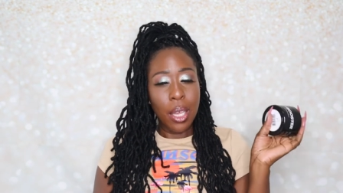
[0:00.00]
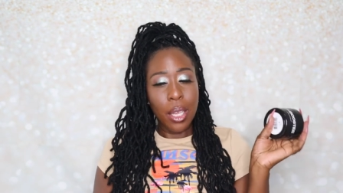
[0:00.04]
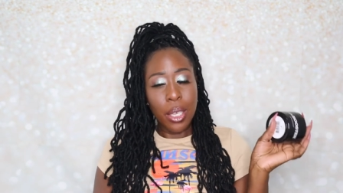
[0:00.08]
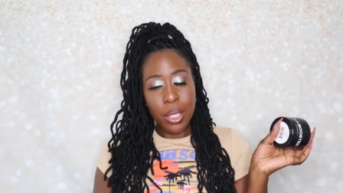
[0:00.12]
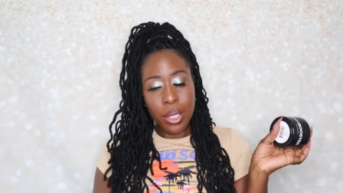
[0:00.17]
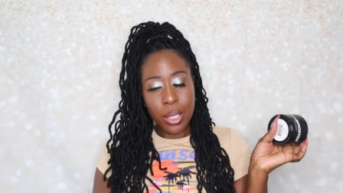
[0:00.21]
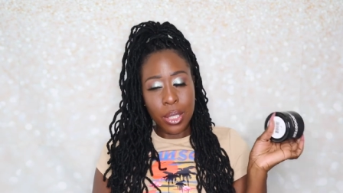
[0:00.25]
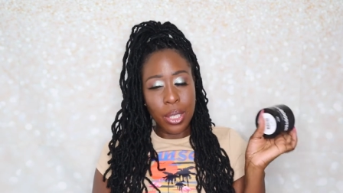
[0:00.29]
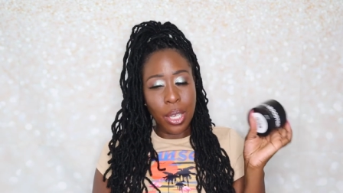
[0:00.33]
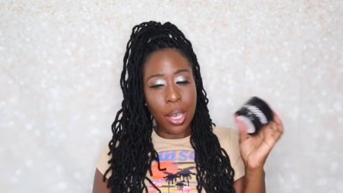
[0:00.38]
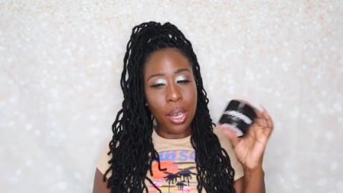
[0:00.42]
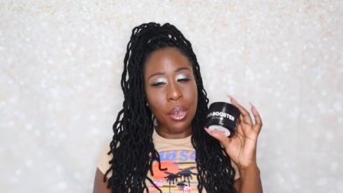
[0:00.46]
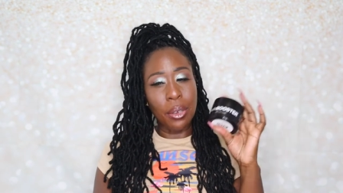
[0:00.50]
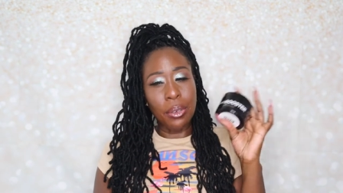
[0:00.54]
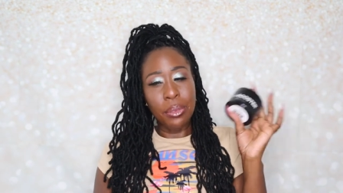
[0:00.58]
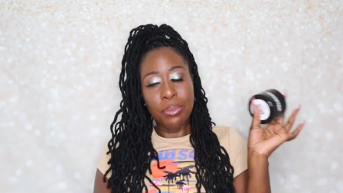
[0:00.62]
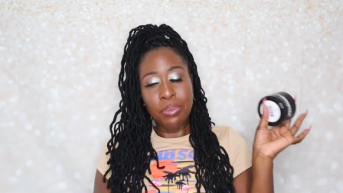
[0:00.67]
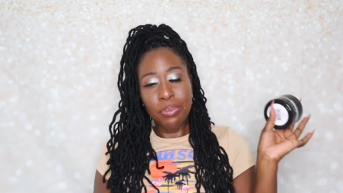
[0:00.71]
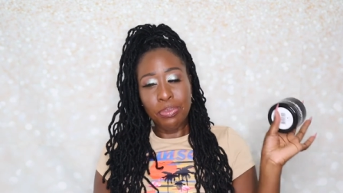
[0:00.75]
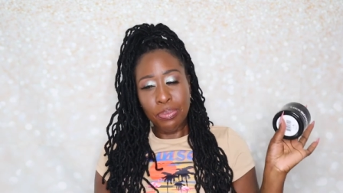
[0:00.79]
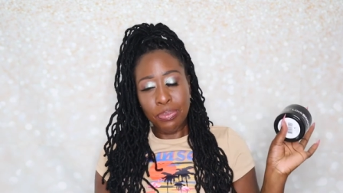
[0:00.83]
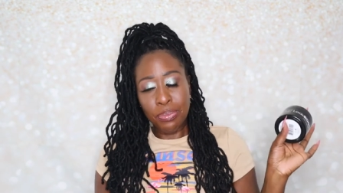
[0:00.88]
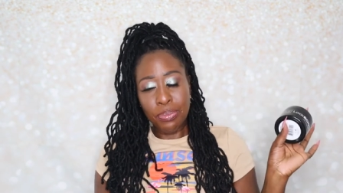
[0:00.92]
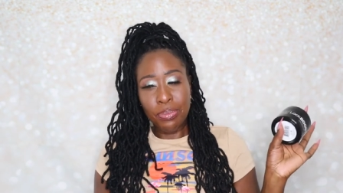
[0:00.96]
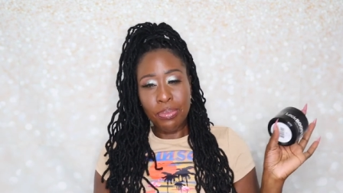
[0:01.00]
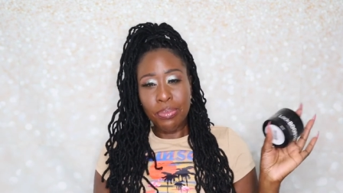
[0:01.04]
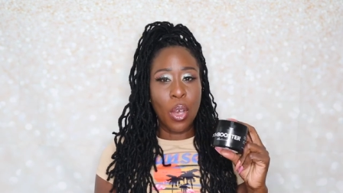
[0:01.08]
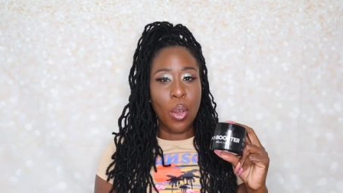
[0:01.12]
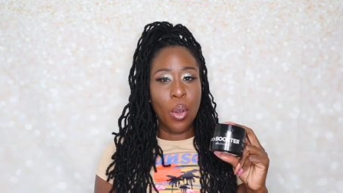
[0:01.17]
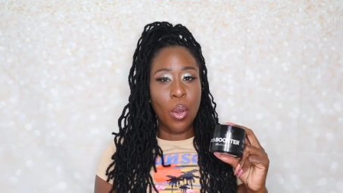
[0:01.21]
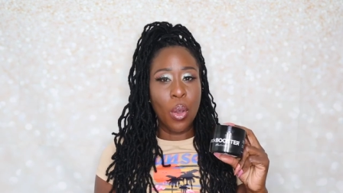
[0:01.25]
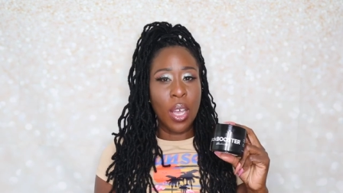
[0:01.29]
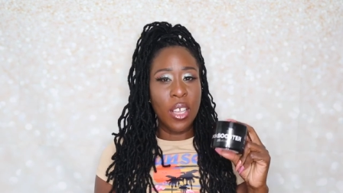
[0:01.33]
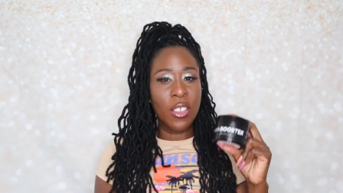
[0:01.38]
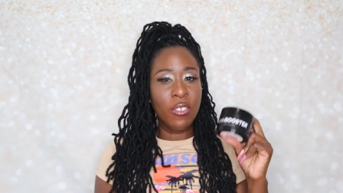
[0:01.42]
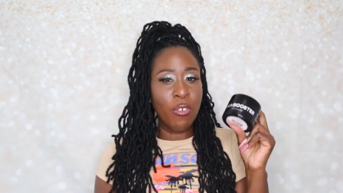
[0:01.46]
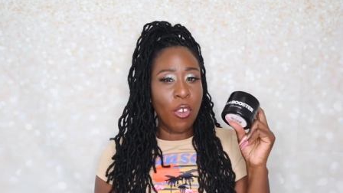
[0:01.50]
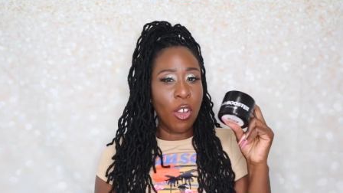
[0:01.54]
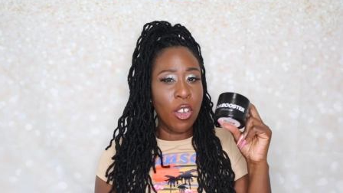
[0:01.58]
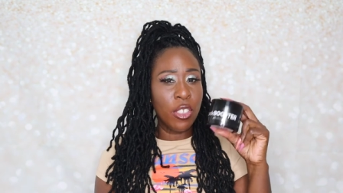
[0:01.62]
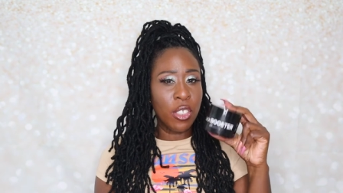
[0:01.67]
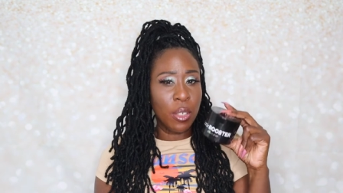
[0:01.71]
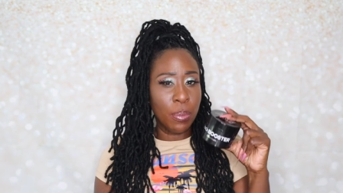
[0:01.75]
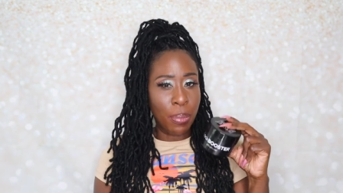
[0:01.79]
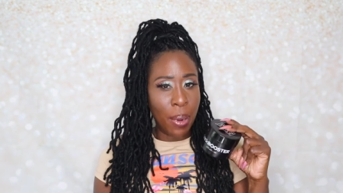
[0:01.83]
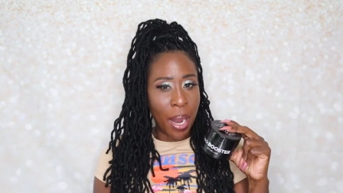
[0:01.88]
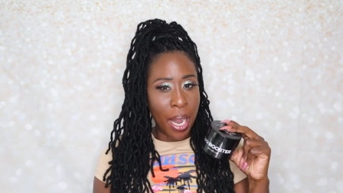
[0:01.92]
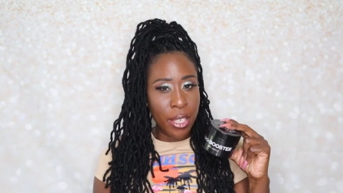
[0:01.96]
So, so as far as
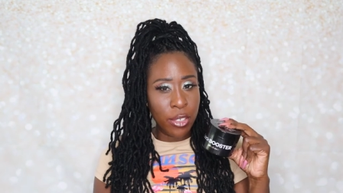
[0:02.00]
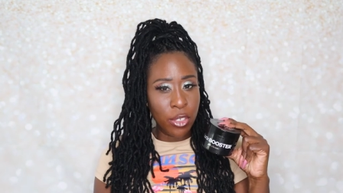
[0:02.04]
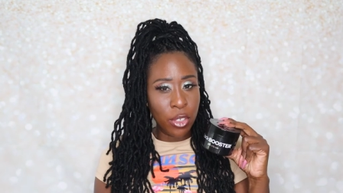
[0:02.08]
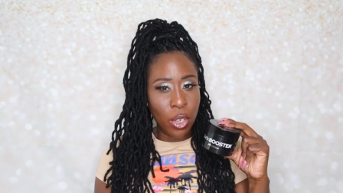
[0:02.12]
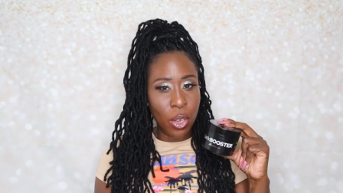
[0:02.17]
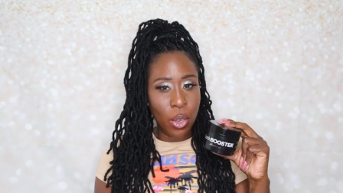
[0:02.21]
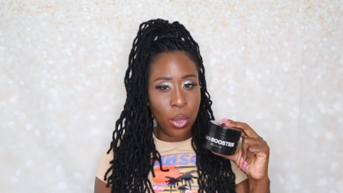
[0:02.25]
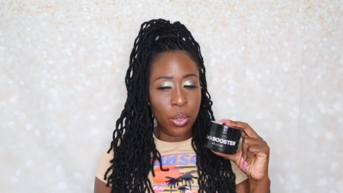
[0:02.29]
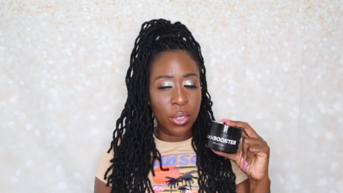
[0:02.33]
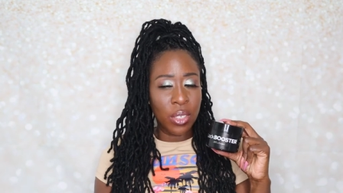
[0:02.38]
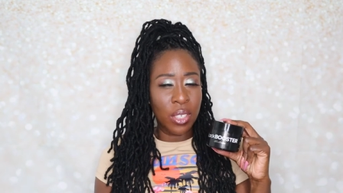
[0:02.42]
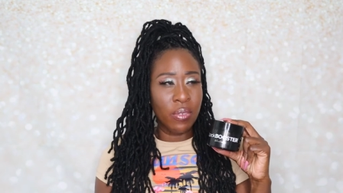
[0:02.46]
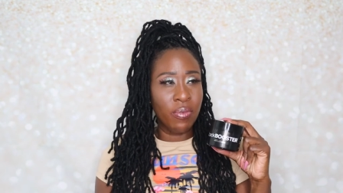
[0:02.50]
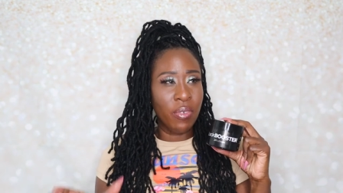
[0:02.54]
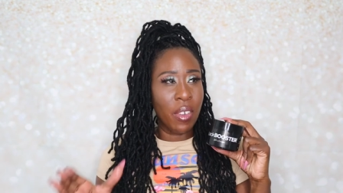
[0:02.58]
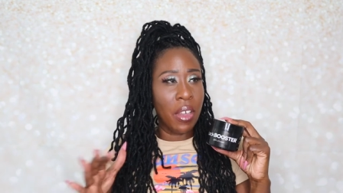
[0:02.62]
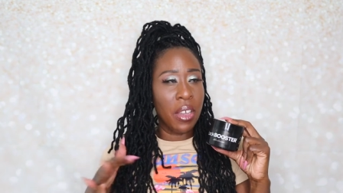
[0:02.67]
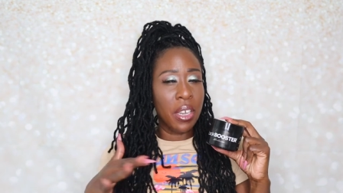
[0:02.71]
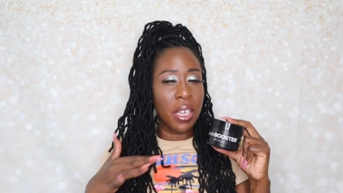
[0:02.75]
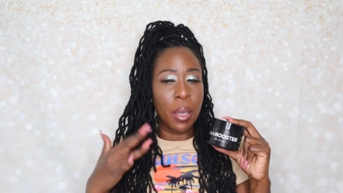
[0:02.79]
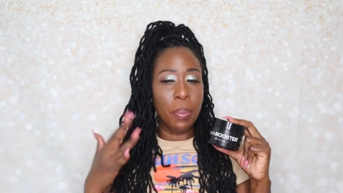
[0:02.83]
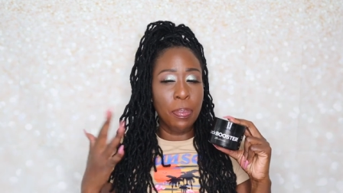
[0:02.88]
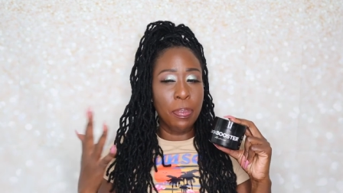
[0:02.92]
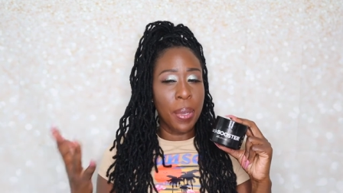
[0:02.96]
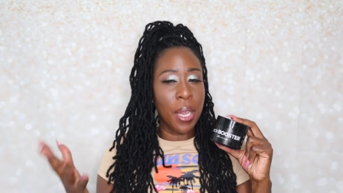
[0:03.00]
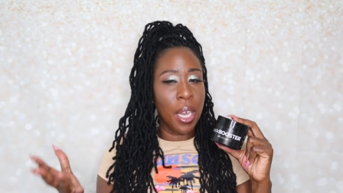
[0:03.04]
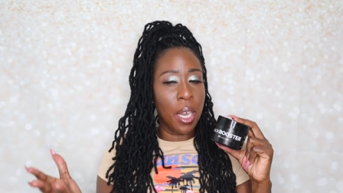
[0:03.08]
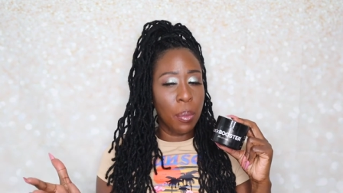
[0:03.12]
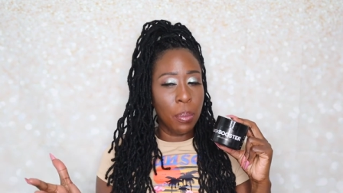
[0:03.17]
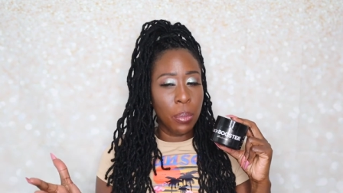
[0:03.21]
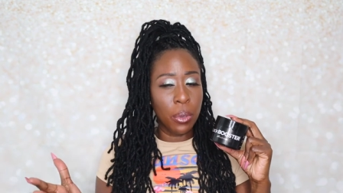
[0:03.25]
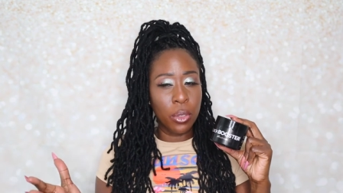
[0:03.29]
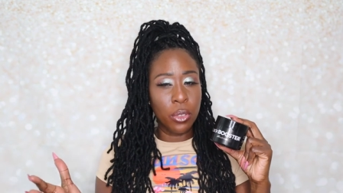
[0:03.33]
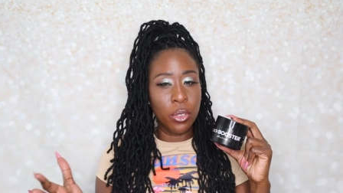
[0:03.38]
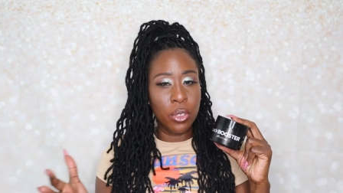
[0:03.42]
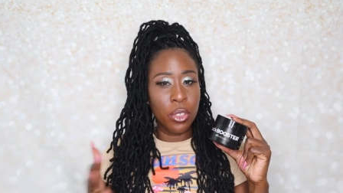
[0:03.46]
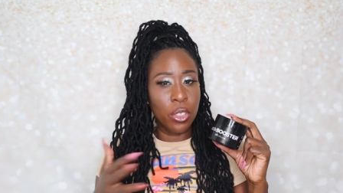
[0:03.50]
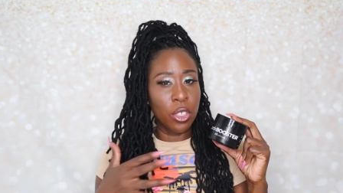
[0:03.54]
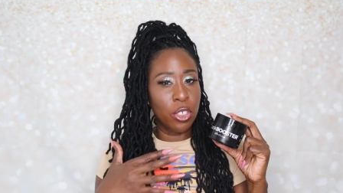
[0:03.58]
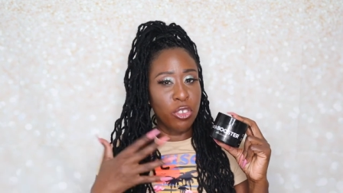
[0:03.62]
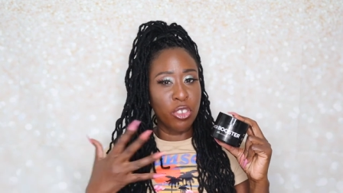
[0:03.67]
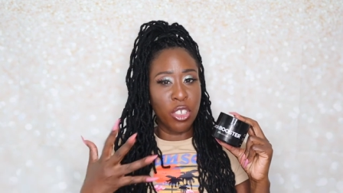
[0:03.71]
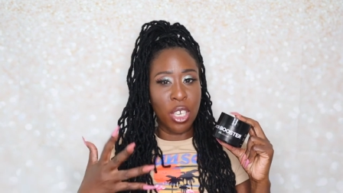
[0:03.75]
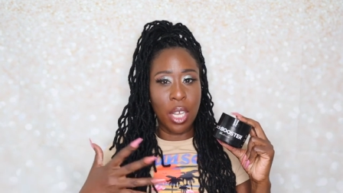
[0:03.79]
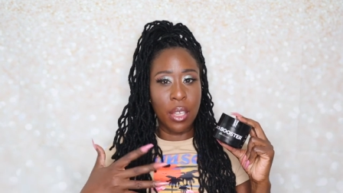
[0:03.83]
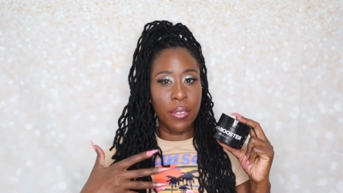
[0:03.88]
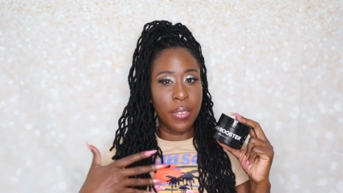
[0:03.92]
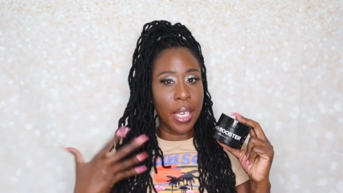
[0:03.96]
the price goes, it's very comparable to the
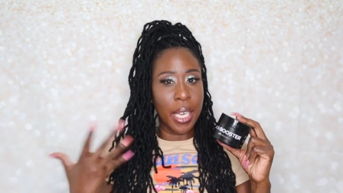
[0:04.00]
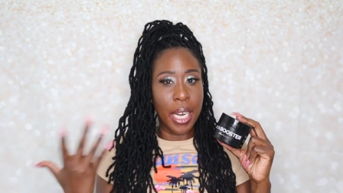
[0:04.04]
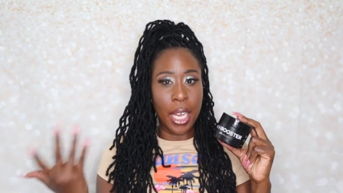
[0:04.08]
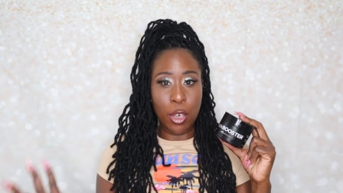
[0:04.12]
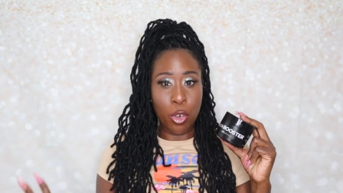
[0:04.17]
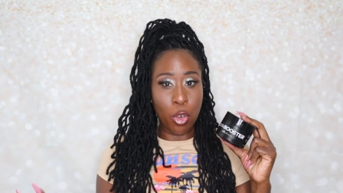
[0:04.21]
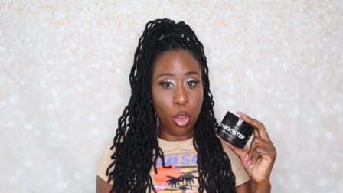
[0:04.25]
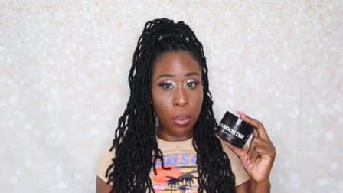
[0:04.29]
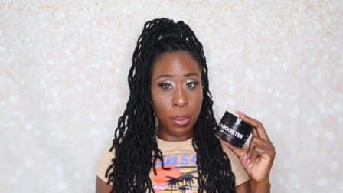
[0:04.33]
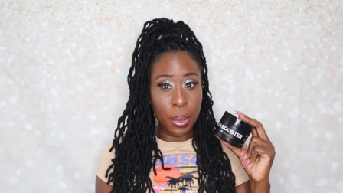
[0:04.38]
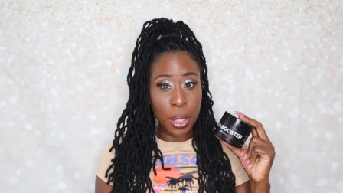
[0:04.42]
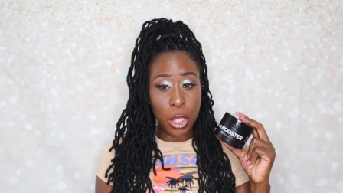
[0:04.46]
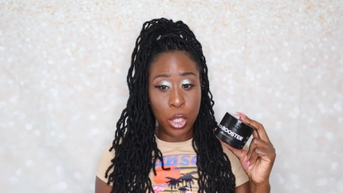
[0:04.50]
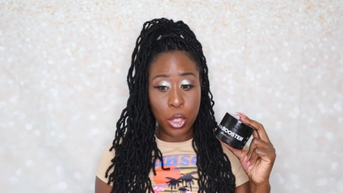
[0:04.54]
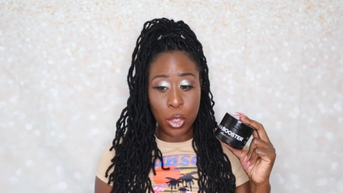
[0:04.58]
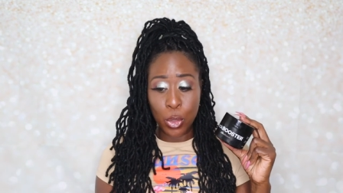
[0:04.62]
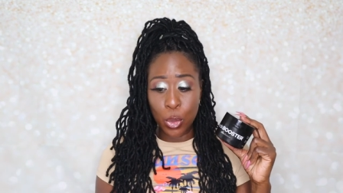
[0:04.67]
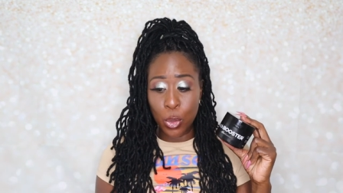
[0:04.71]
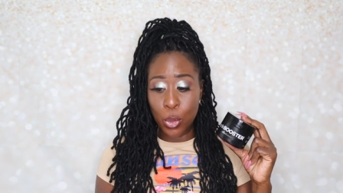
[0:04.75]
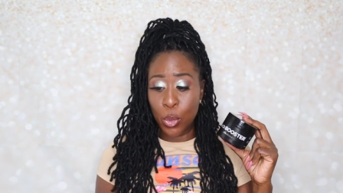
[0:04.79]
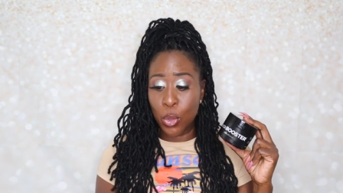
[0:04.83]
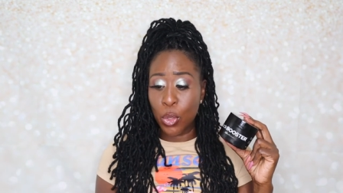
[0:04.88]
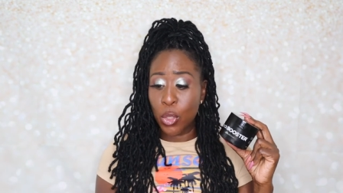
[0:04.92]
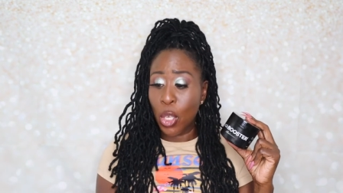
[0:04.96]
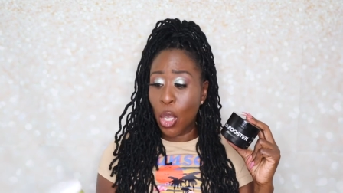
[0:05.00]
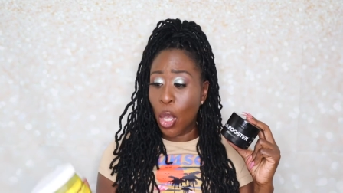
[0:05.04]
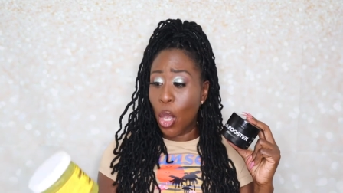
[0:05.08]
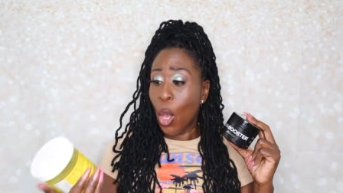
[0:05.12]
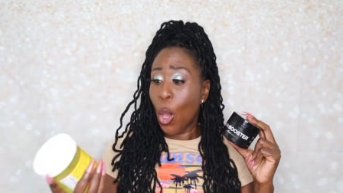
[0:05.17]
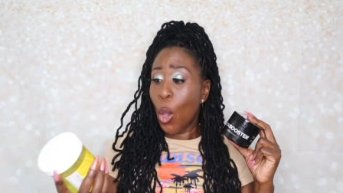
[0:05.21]
gel that I normally use,